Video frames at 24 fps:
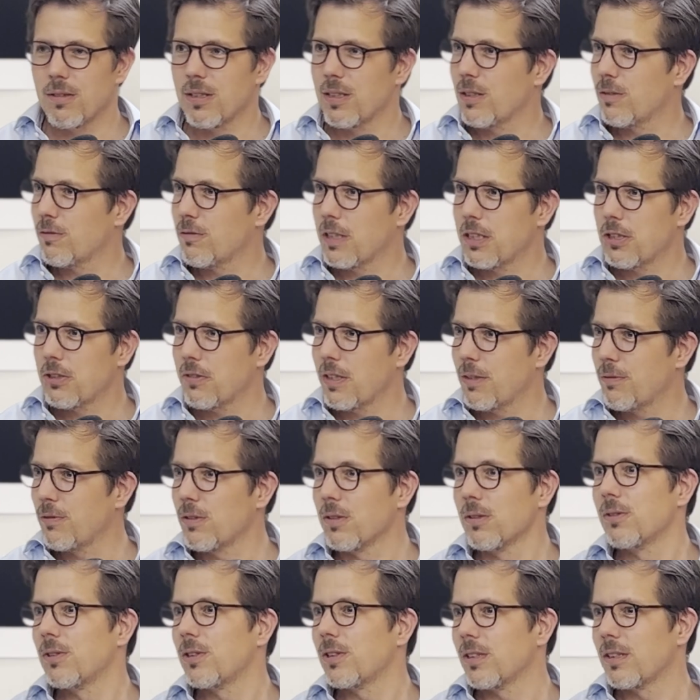Look at the French
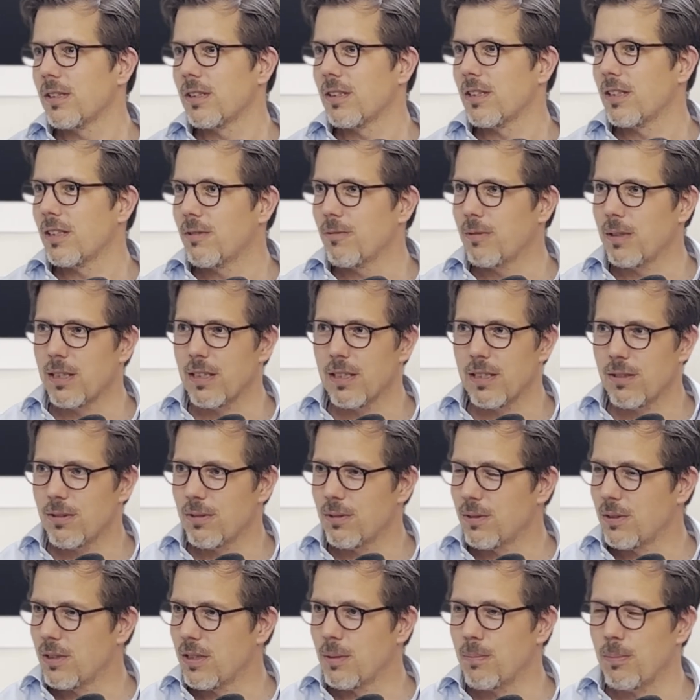Revolution, we get
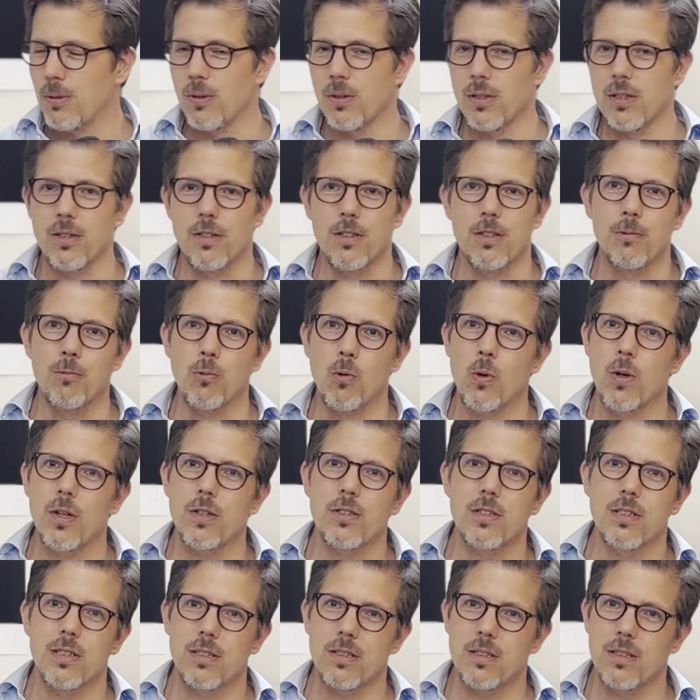all the Napoleonic
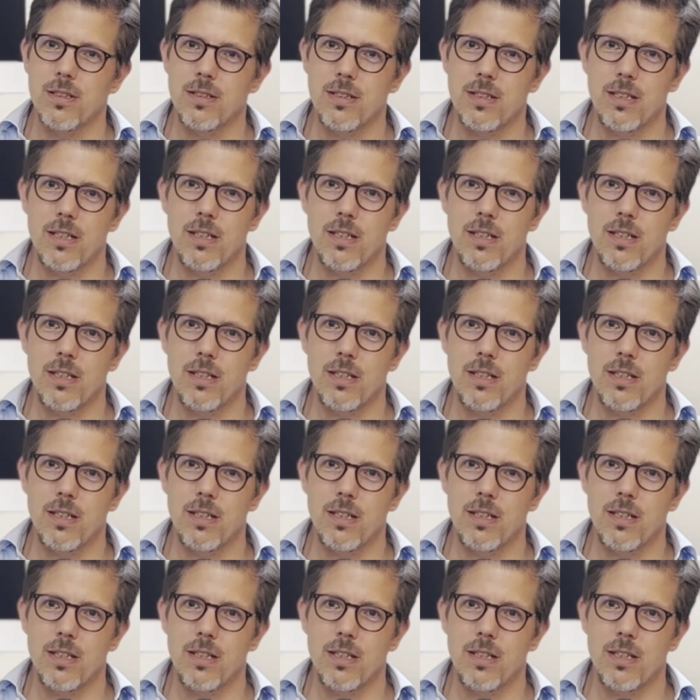Wars as an